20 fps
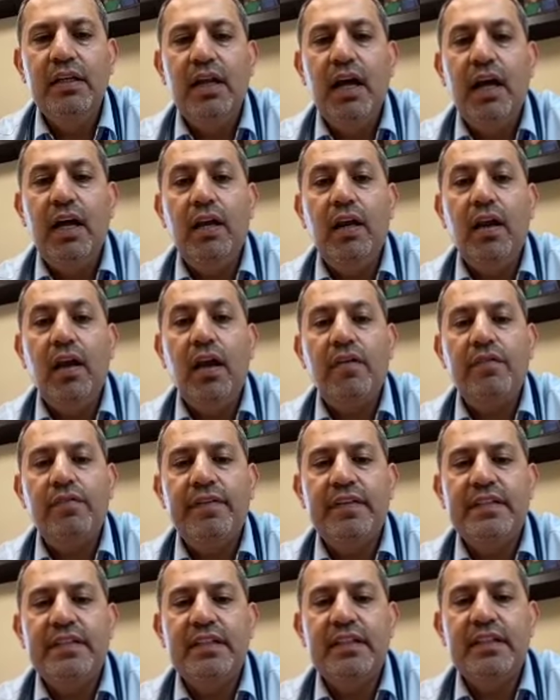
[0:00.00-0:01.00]
A lot of
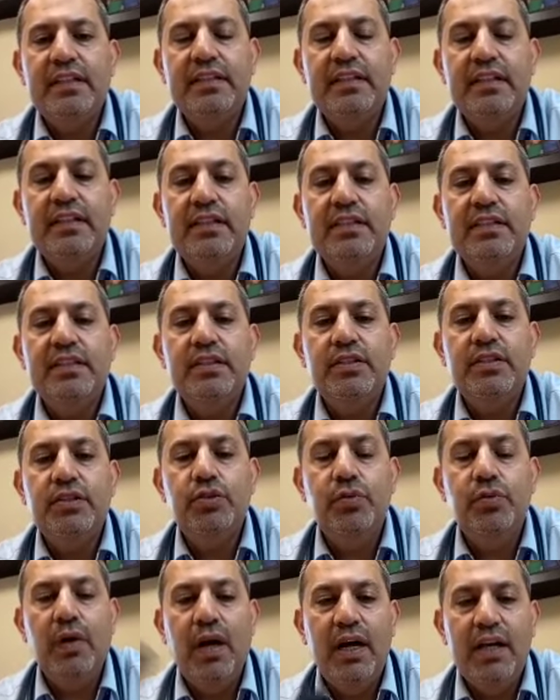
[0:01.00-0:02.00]
facilities,
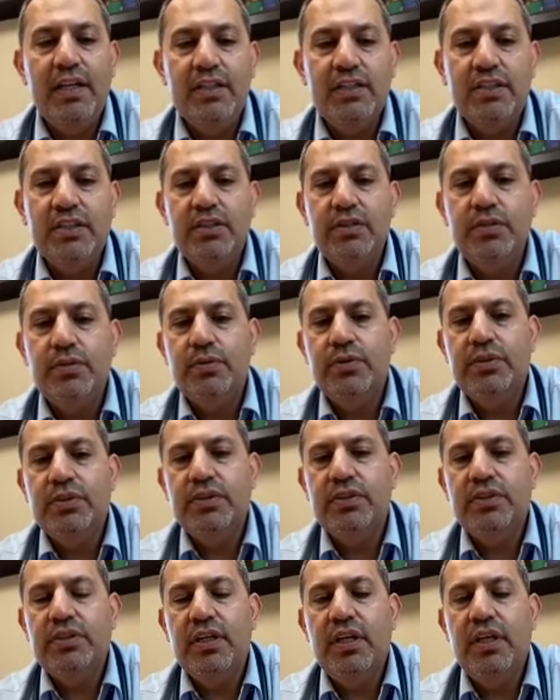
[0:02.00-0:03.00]
new
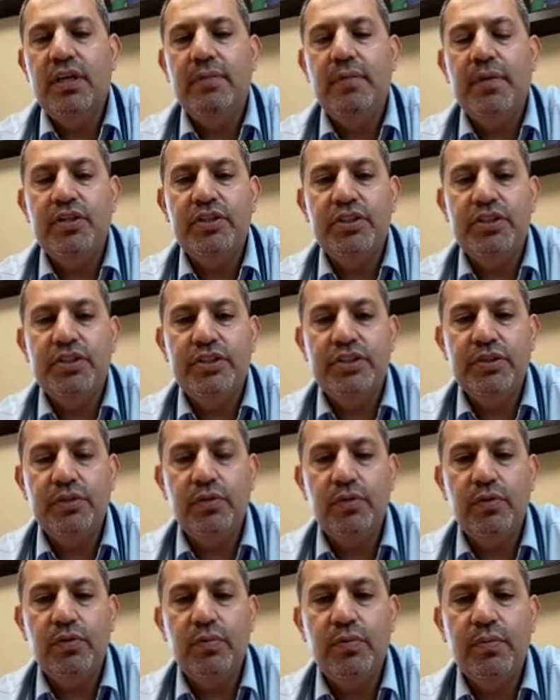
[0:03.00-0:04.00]
ICUs, emergency
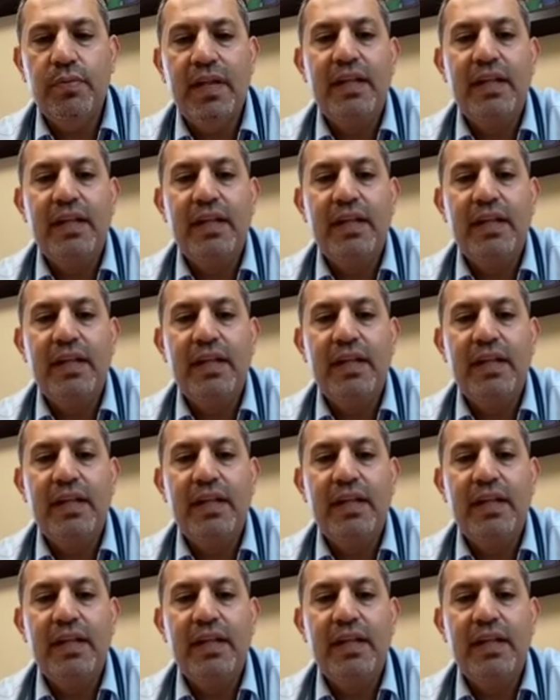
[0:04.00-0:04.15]
room.